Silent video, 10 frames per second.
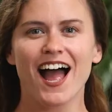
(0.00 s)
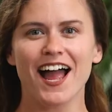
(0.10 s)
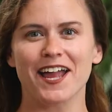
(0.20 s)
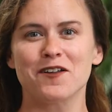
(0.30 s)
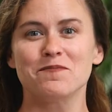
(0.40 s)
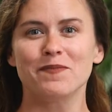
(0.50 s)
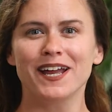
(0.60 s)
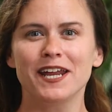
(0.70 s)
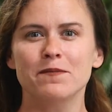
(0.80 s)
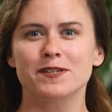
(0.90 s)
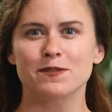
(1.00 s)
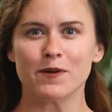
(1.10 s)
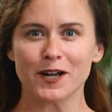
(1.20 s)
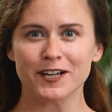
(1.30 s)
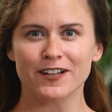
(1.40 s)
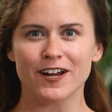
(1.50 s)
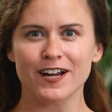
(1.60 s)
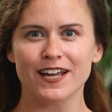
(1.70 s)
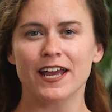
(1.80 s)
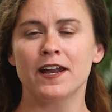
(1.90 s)
Hi, my name is Marty
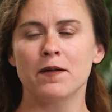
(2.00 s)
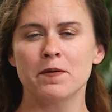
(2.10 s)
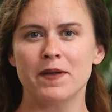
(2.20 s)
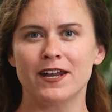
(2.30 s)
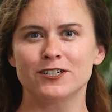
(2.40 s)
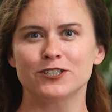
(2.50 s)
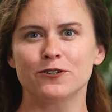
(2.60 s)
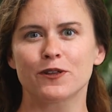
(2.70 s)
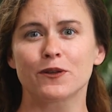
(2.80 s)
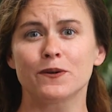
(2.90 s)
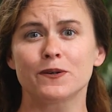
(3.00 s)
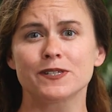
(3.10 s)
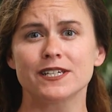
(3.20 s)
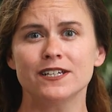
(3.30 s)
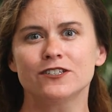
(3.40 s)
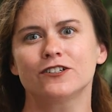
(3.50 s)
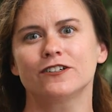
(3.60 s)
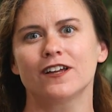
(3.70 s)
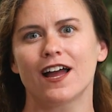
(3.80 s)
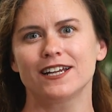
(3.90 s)
Clark, and I'm a manager with Google's
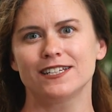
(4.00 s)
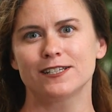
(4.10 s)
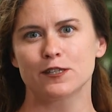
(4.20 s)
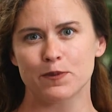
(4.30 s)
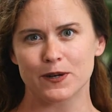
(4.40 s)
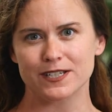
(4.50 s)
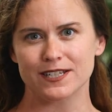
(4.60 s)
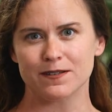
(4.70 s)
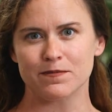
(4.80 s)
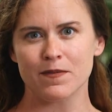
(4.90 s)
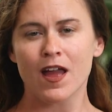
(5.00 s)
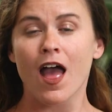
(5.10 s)
internal IT support team.